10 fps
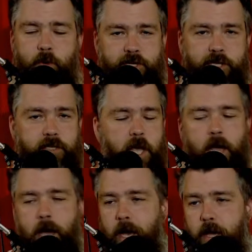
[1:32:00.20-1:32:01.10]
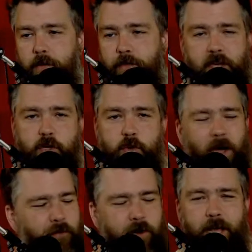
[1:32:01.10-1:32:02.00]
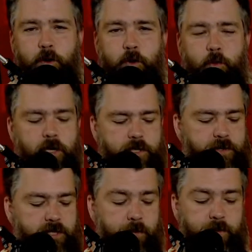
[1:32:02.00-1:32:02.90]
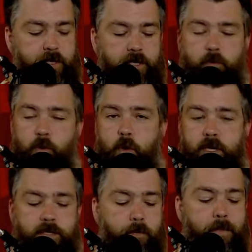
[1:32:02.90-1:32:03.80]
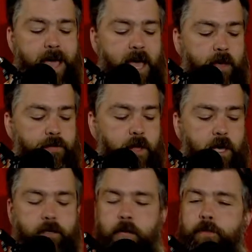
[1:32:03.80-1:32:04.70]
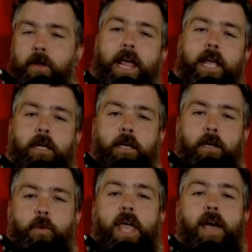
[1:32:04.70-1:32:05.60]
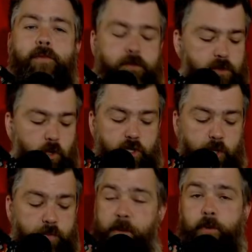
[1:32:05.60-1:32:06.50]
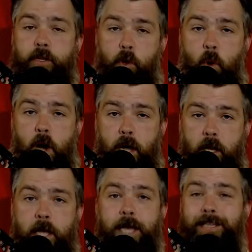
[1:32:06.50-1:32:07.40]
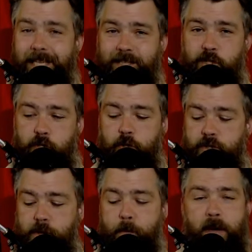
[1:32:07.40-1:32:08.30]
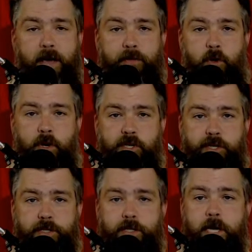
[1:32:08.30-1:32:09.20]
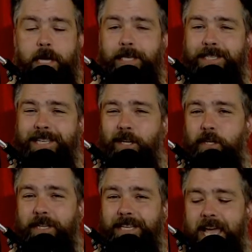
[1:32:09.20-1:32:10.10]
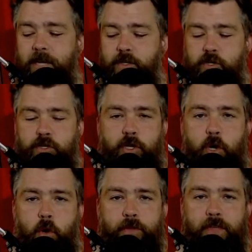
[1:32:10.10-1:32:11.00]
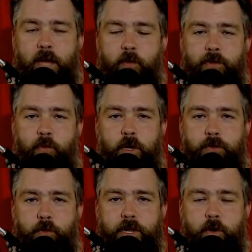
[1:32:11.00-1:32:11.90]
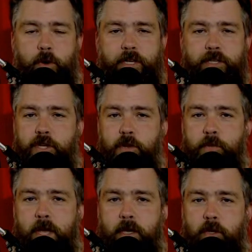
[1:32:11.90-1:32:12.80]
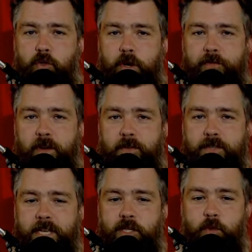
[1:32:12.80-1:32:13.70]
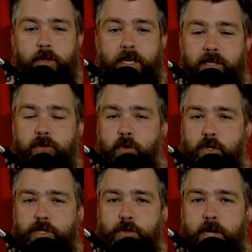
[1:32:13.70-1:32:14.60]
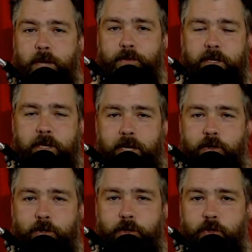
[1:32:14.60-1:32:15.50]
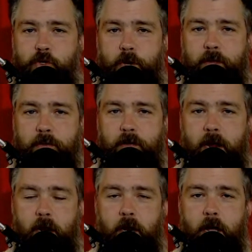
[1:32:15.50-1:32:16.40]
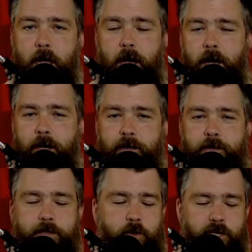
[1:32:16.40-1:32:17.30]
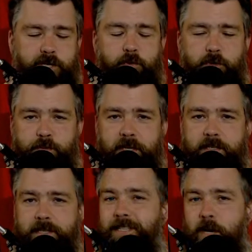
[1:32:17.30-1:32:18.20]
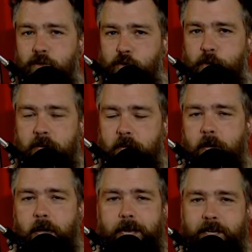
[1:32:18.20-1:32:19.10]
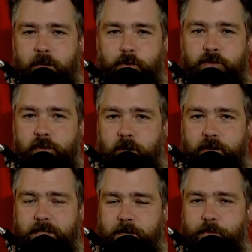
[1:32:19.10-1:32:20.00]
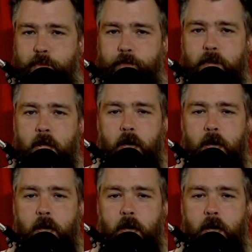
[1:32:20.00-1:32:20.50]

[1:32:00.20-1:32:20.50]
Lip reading: questions. Thank you. I forget who it was, but somebody did request math, and I thought, hey, we haven't tortured people in a while. Let's do some math questions. Let's take a look at the answers to go with that. With what 3 coins can you make at 25 cents? Well, that is, of course, 2 dimes and a nickel. No trick there. The question was meant to sound tricky, and yet was very simple.